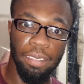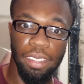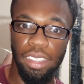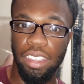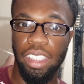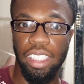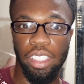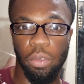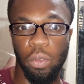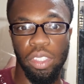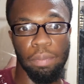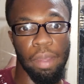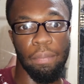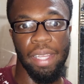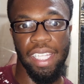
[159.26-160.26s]
sticking with my
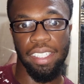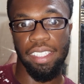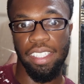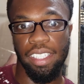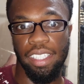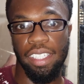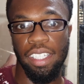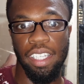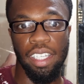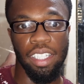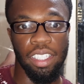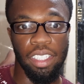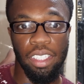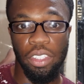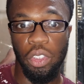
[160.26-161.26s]
method,
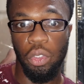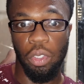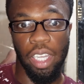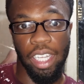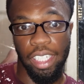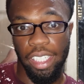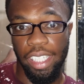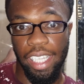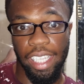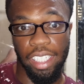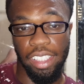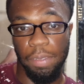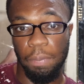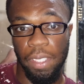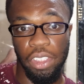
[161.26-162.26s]
trying to gain as
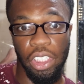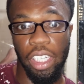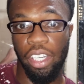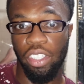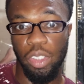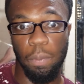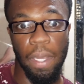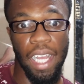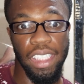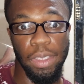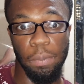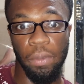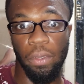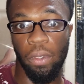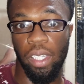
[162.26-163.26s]
much hair as
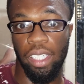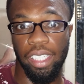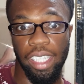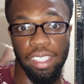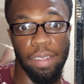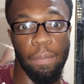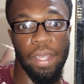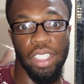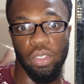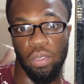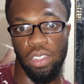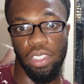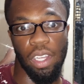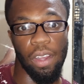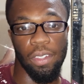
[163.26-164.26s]
possible and get the best
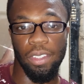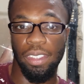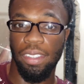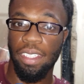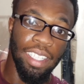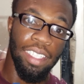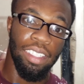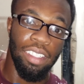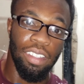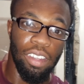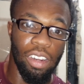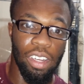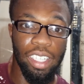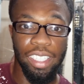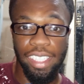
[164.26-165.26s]
results.
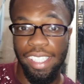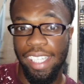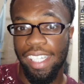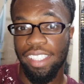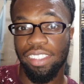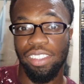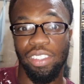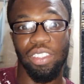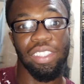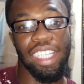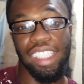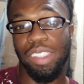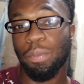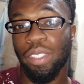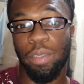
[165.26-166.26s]
Alright guys, so that's
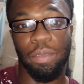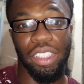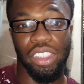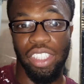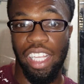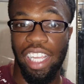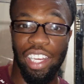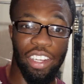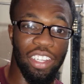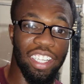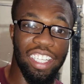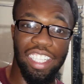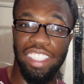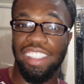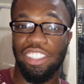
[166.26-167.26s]
pretty much the
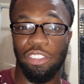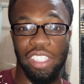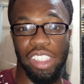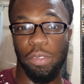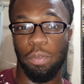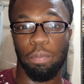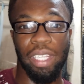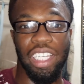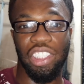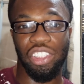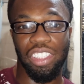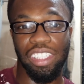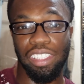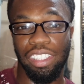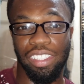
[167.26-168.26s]
haircut
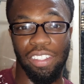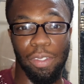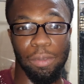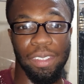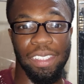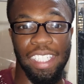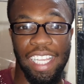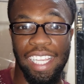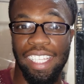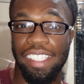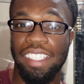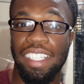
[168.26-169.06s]
transformation, you know what I'm saying?